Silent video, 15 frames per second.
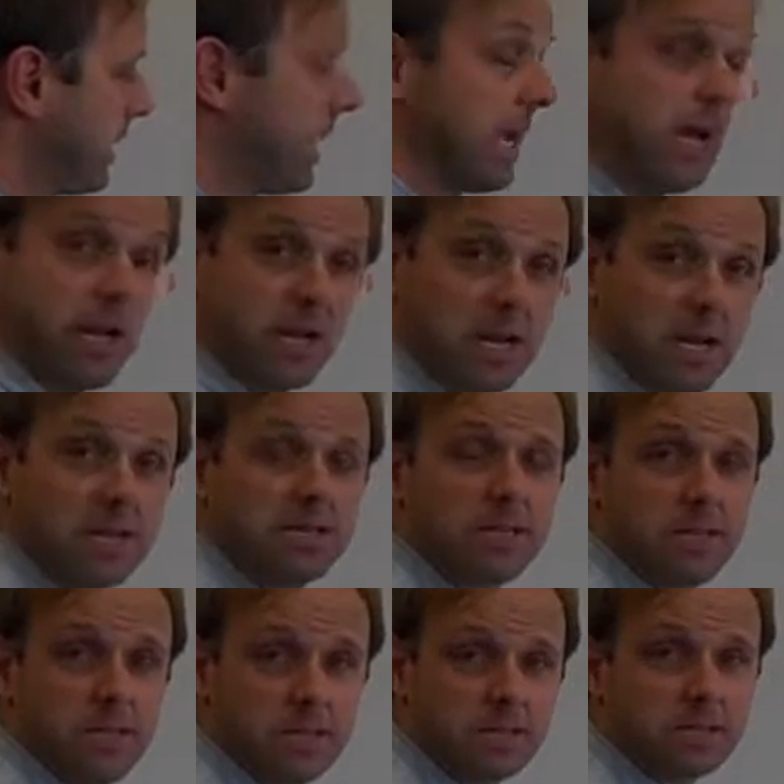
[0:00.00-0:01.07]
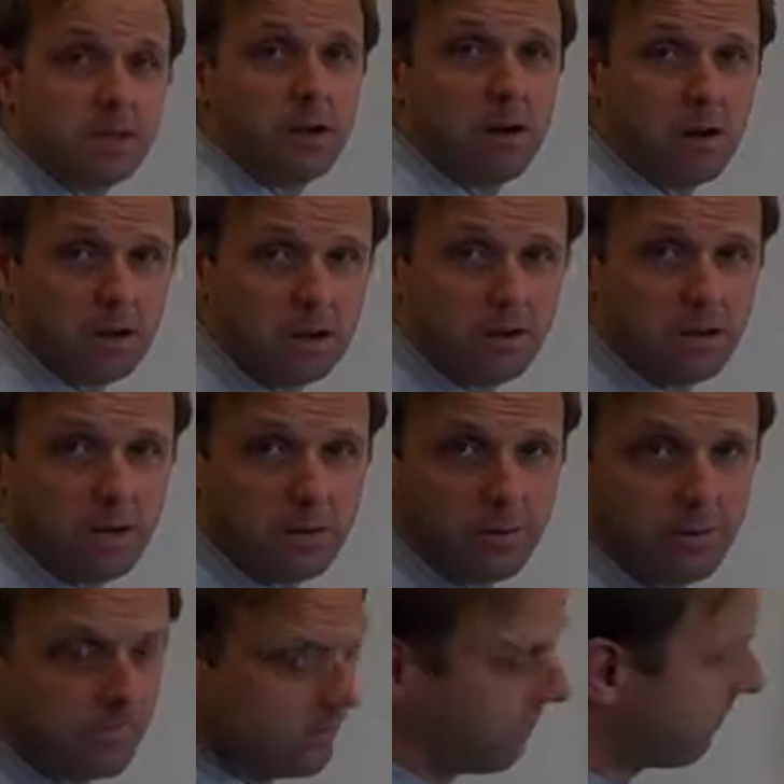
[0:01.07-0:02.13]
and 8/10ths are
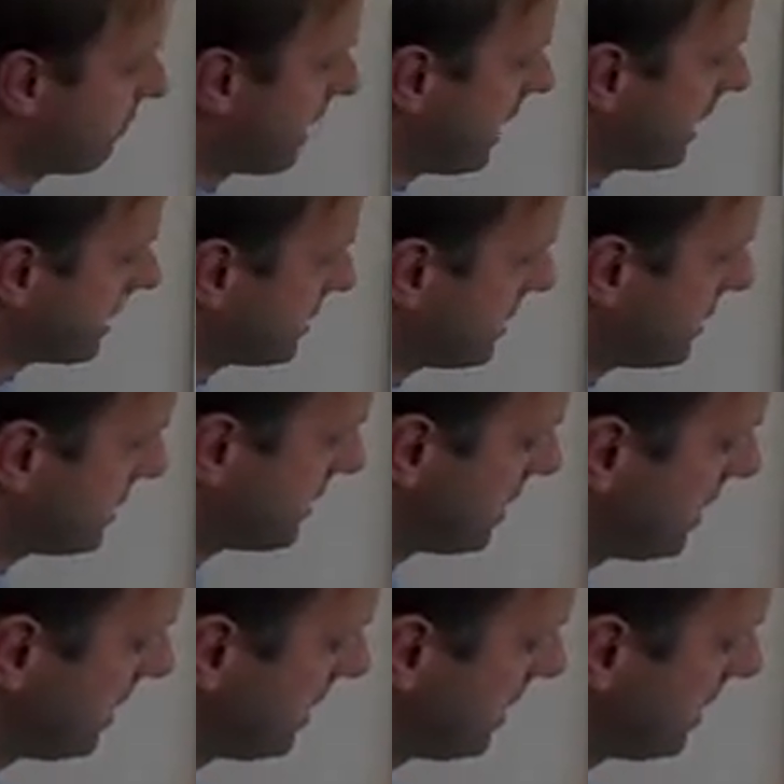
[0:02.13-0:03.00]
equivalent fractions.